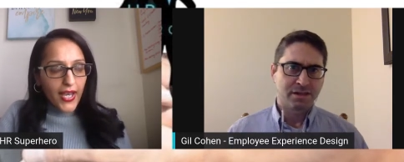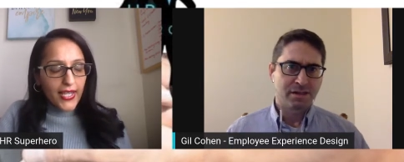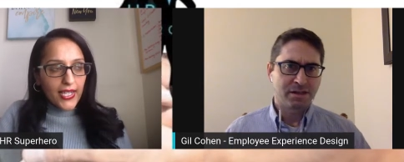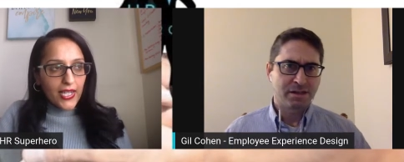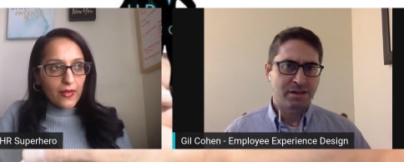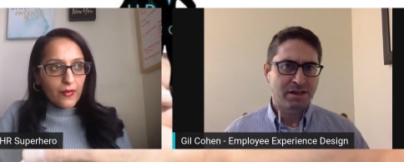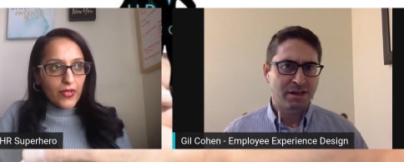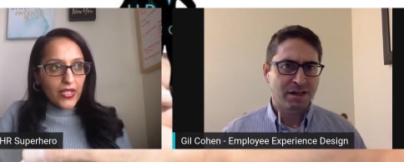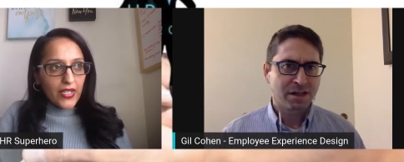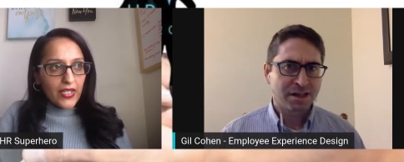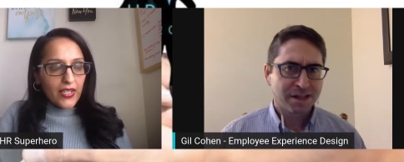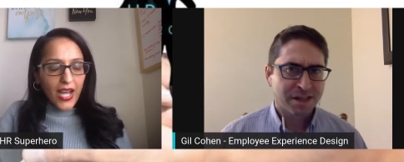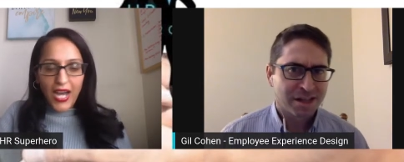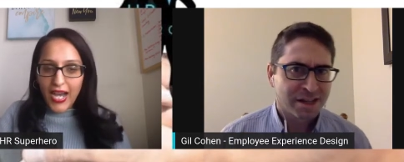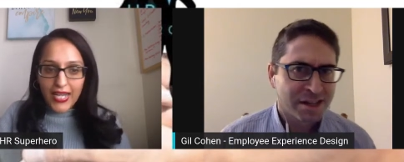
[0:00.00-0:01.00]
Speaker 1: And I'm
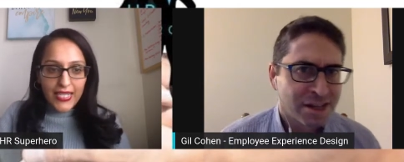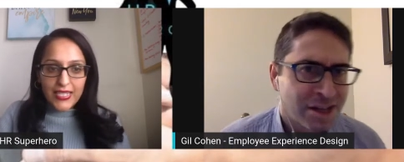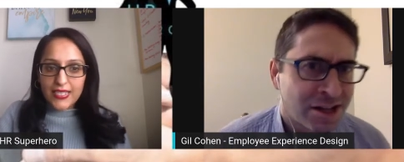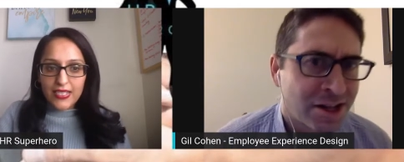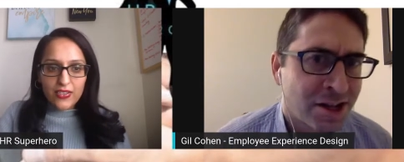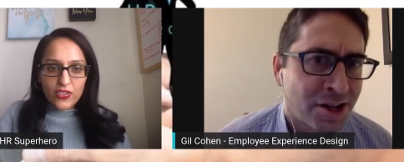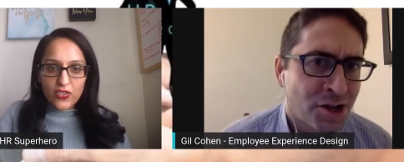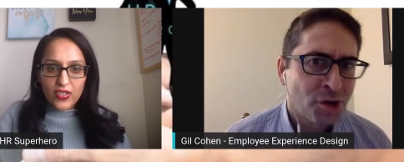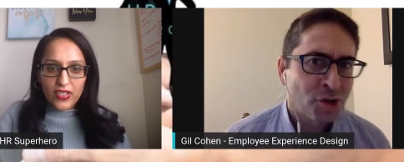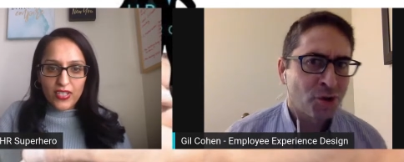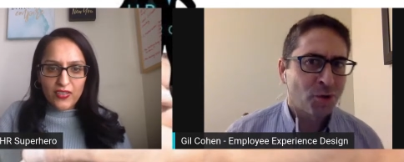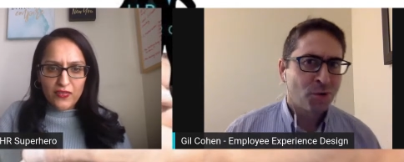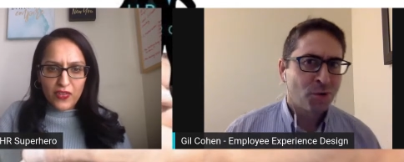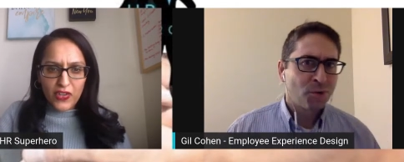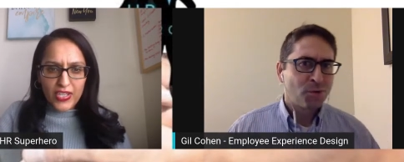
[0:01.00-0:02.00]
like, I didn't send you
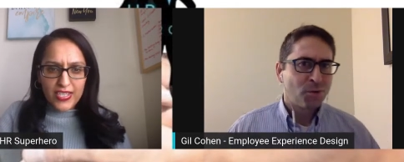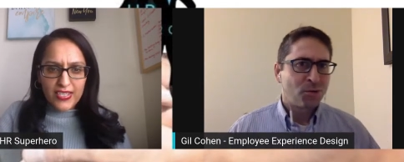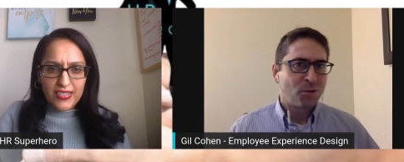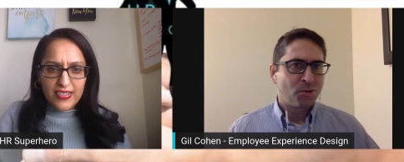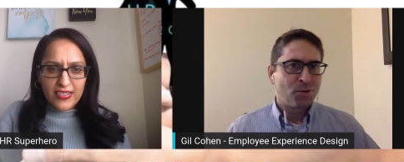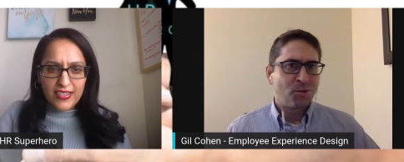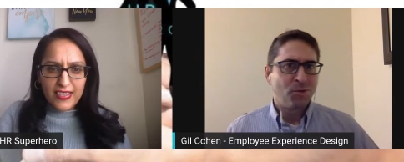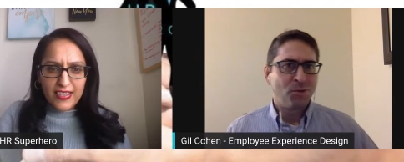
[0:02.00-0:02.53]
any invoice.